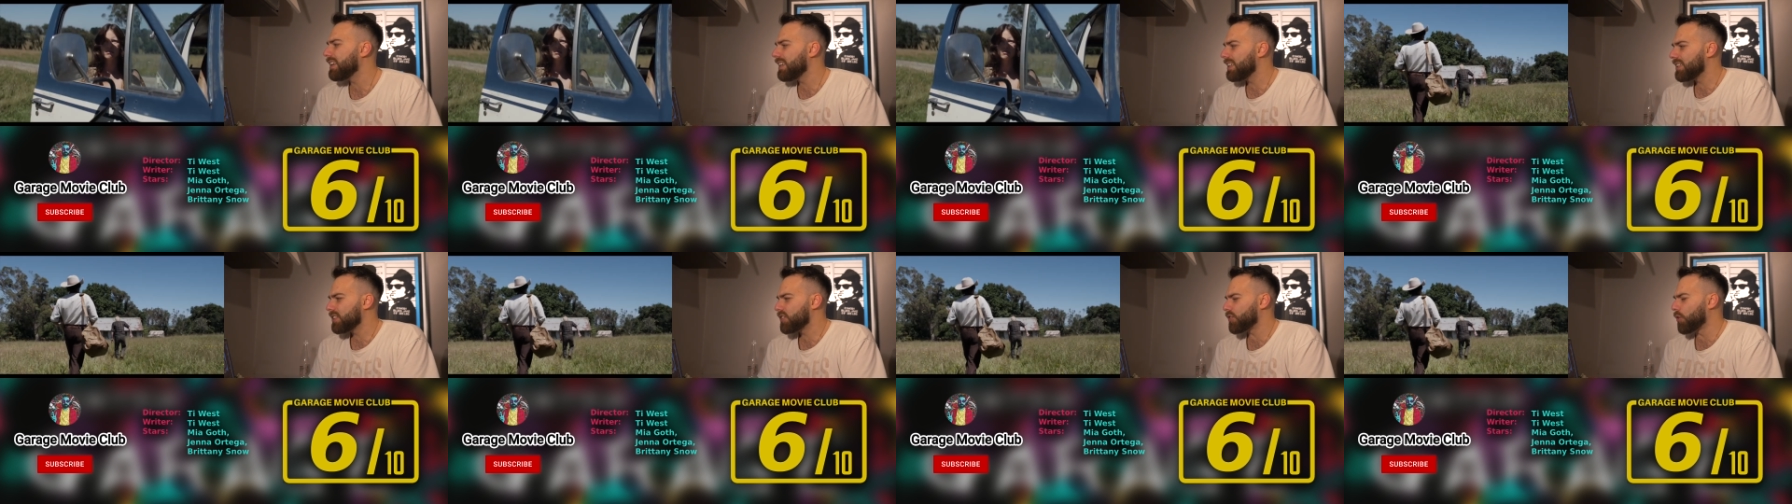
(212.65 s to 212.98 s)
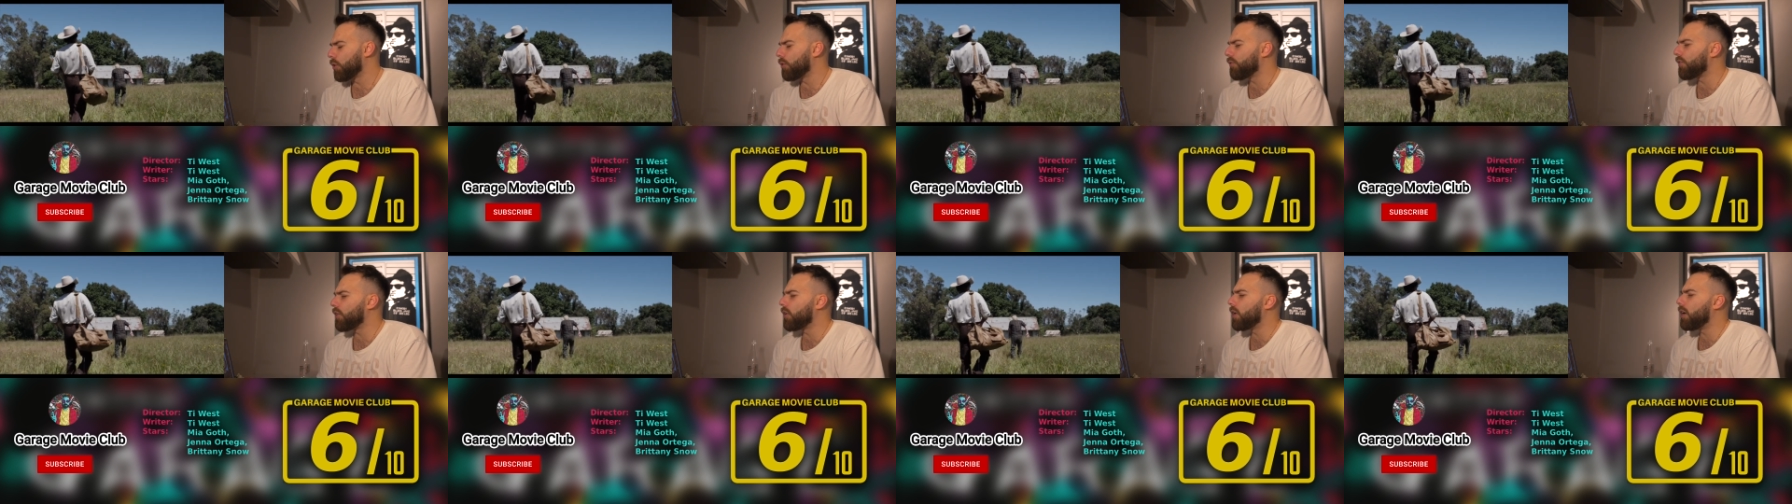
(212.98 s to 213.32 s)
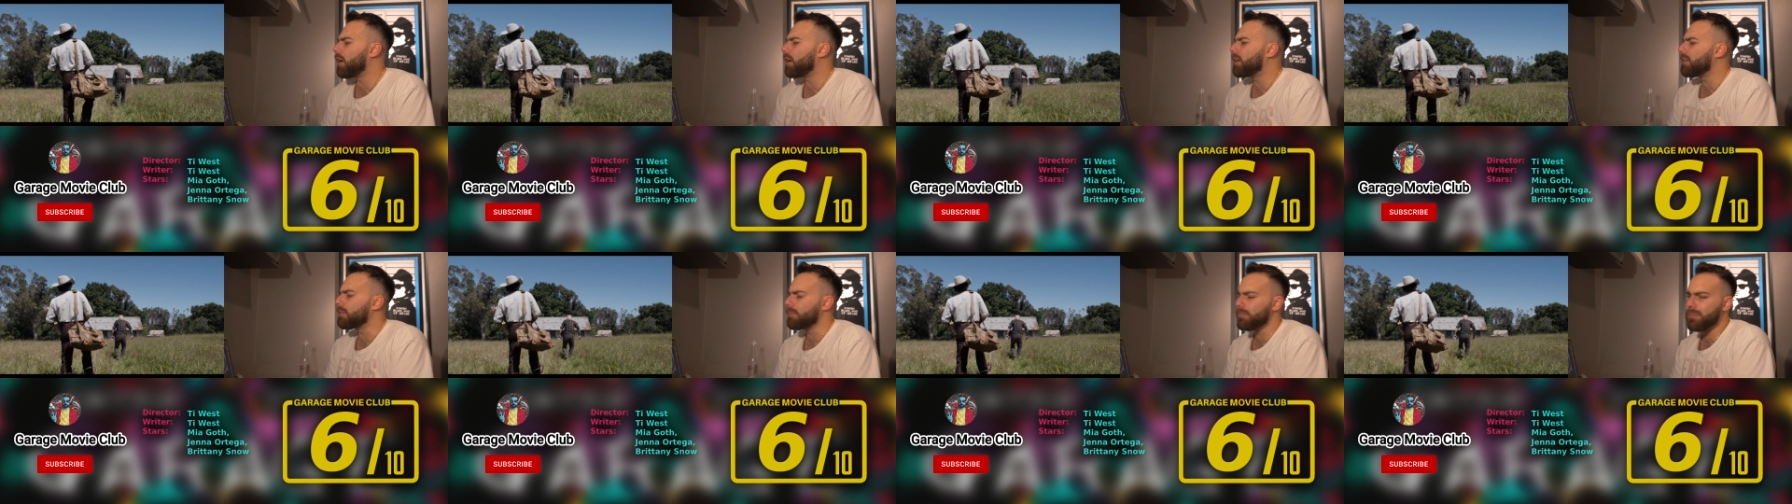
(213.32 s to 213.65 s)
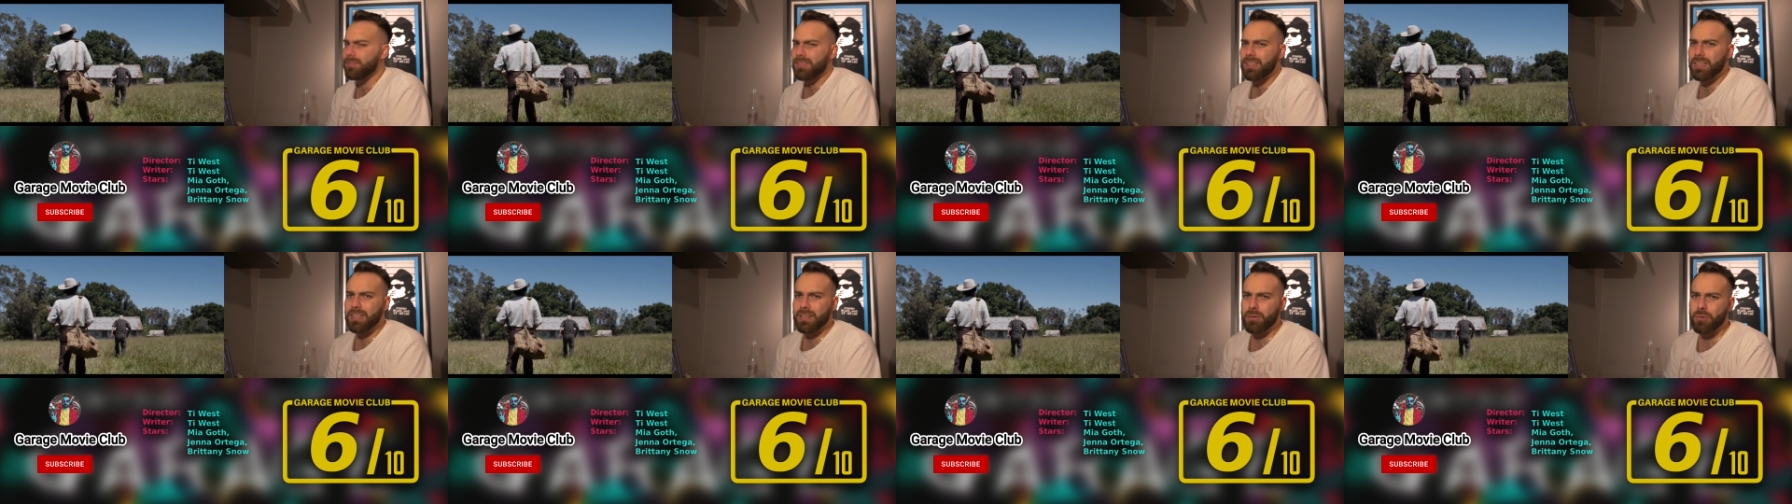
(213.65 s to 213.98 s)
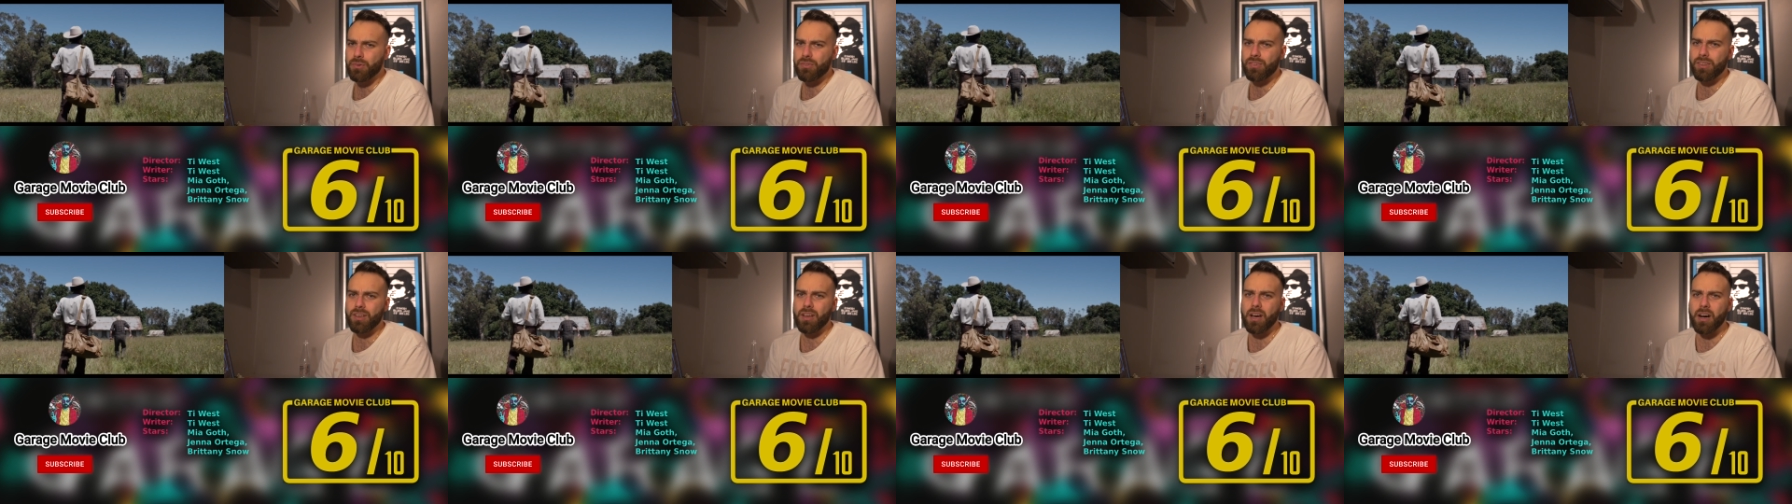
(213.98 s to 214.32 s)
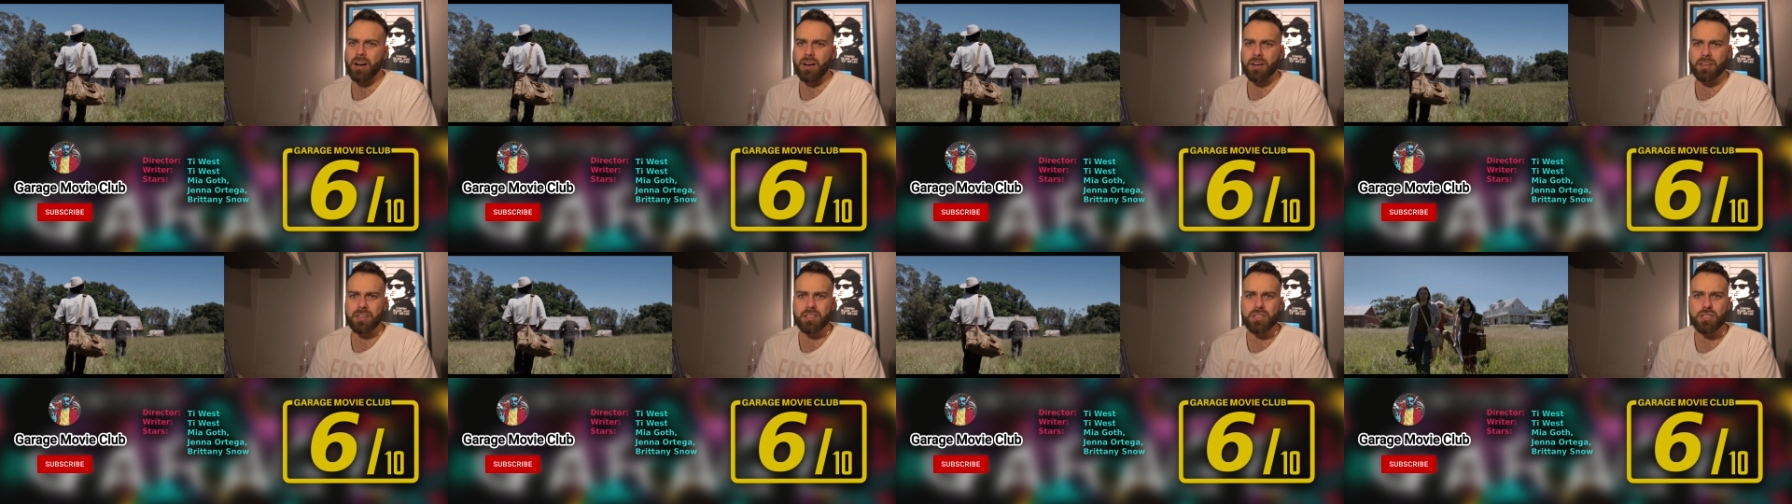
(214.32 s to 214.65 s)
So overall, it wasn't
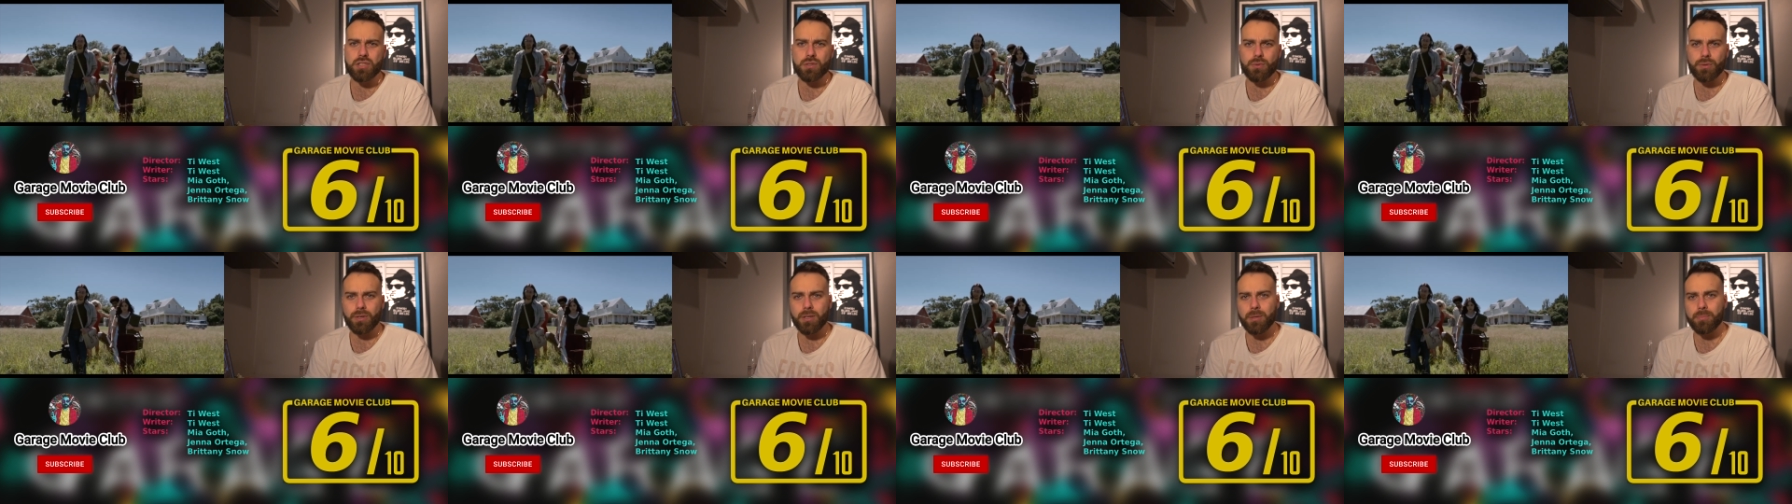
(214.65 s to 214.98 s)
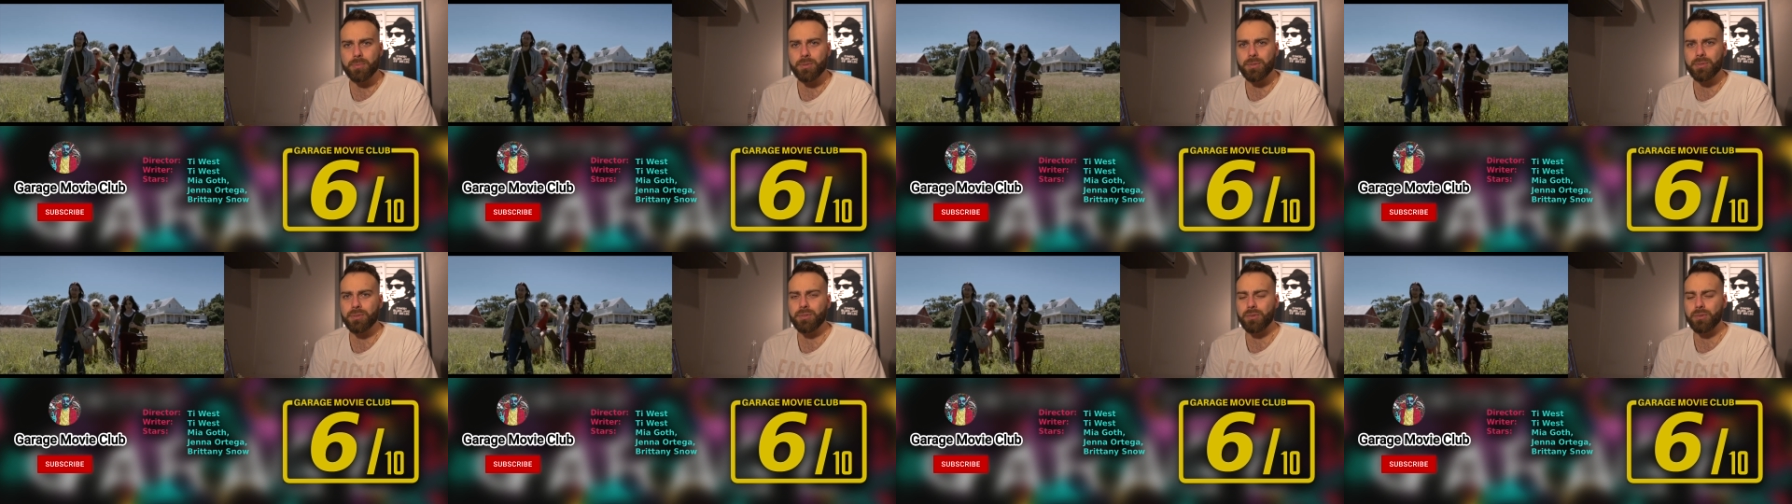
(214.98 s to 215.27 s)
unenjoyable.